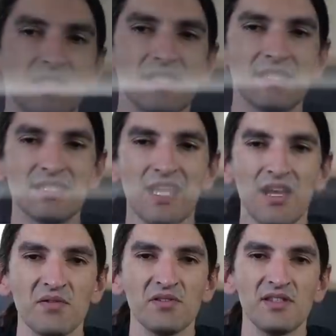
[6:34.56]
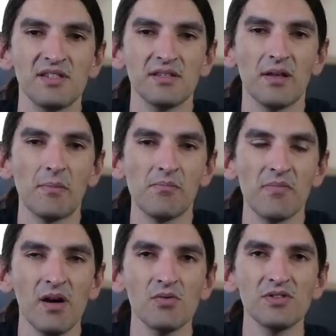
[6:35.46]
it sounds
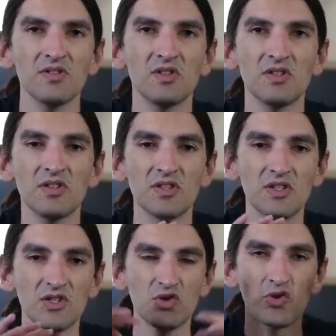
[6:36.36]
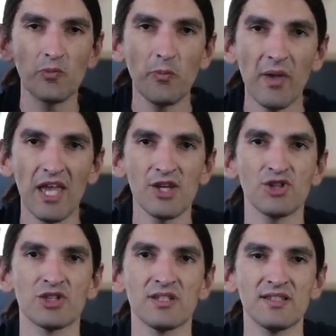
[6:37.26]
most
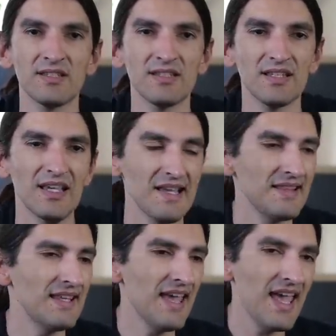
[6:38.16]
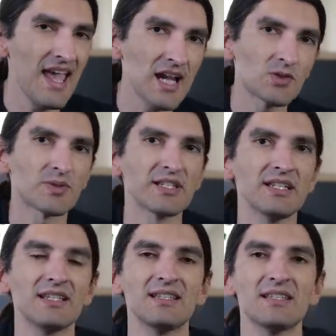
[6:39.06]
spacious and airy,
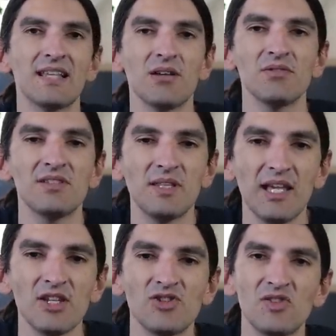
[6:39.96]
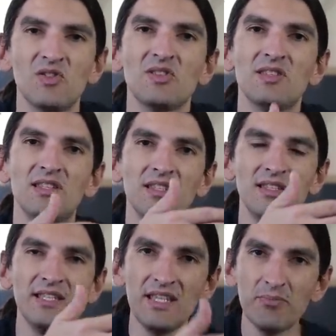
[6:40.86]
and the soundstage is
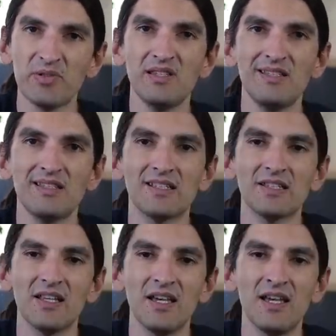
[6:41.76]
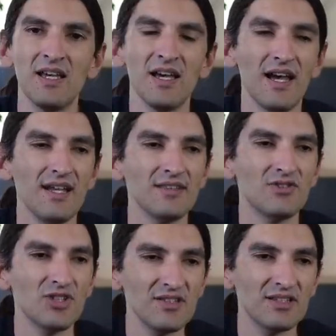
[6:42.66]
deepest
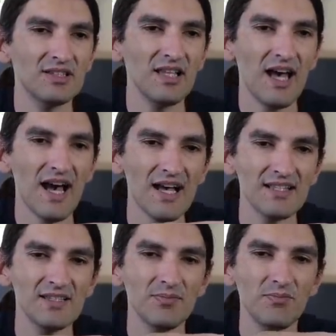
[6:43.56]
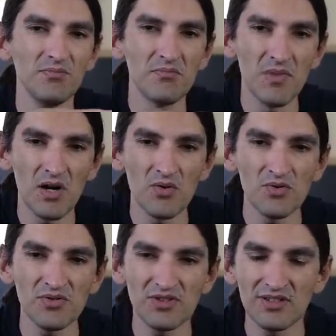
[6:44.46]
and just has
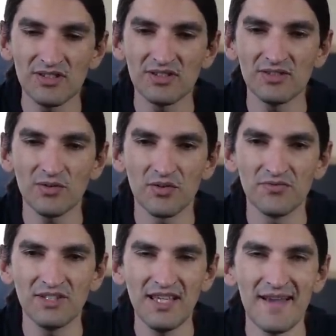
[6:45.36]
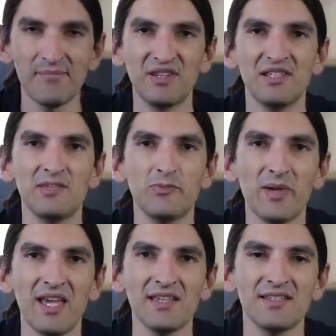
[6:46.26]
most of the empty
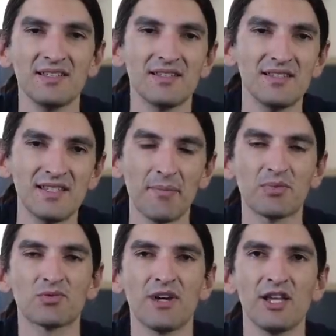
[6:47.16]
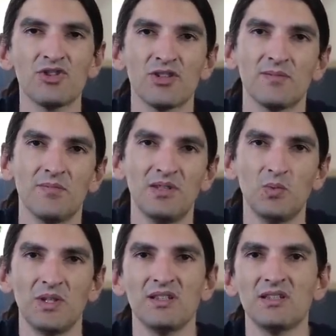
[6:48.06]
space and separation
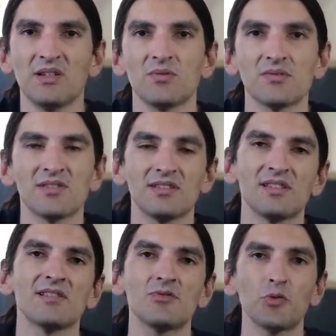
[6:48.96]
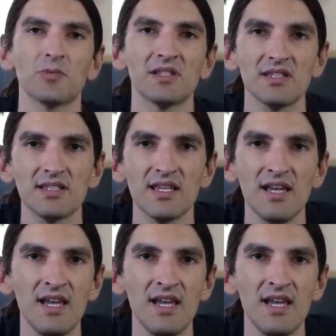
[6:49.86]
between tones and instruments.